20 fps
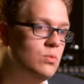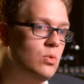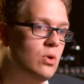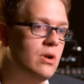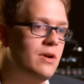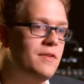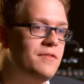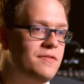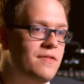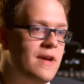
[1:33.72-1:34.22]

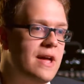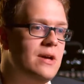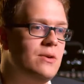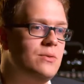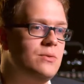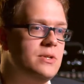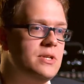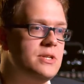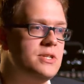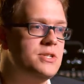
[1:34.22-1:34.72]
what I've
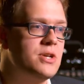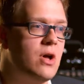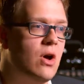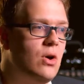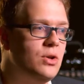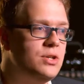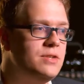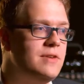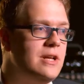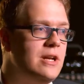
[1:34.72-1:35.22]
found is
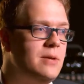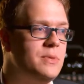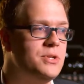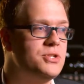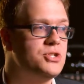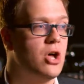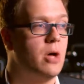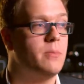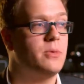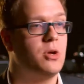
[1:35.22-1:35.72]
our
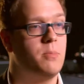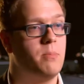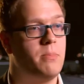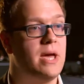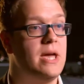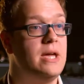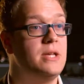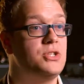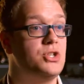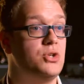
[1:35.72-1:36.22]
development time
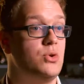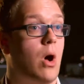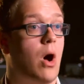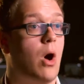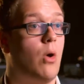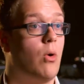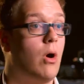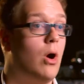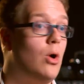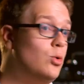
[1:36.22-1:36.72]
compared to
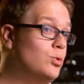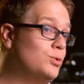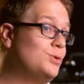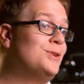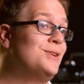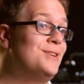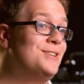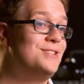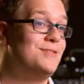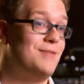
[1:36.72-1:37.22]
our
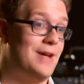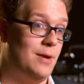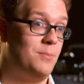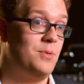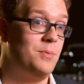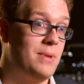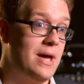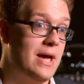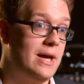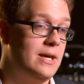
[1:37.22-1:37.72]
old
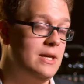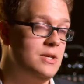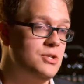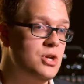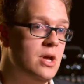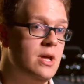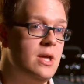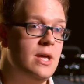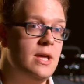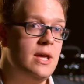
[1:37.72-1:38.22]
development
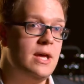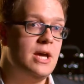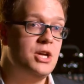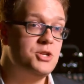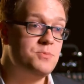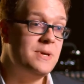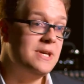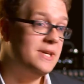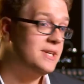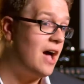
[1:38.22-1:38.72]
package
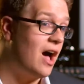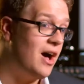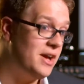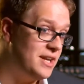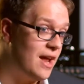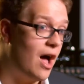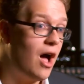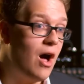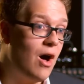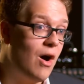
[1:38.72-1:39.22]
has been cut
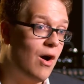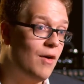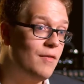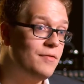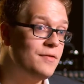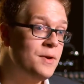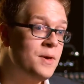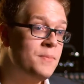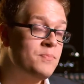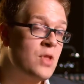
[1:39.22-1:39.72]
in
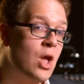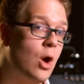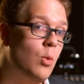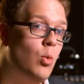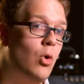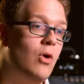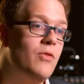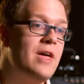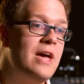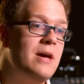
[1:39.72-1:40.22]
half.
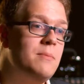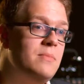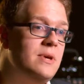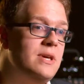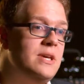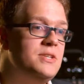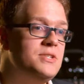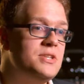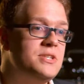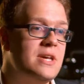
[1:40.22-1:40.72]
And what that
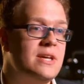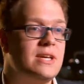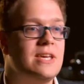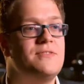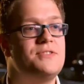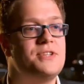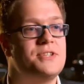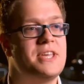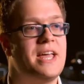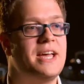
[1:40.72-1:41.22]
means is that
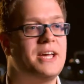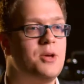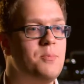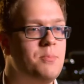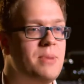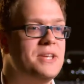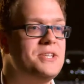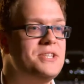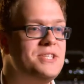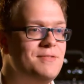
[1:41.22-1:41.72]
gives us that
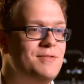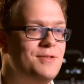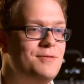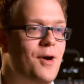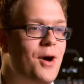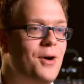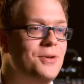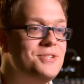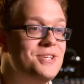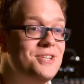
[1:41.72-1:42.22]
competitive
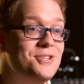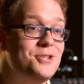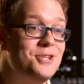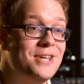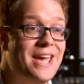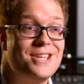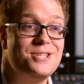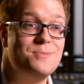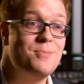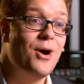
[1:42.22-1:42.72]
advantage to
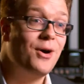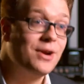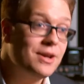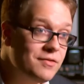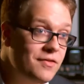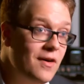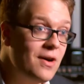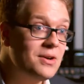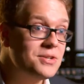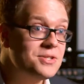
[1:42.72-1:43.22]
get to market
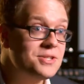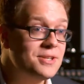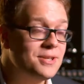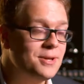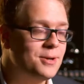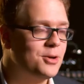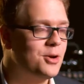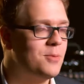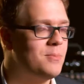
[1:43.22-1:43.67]
faster than our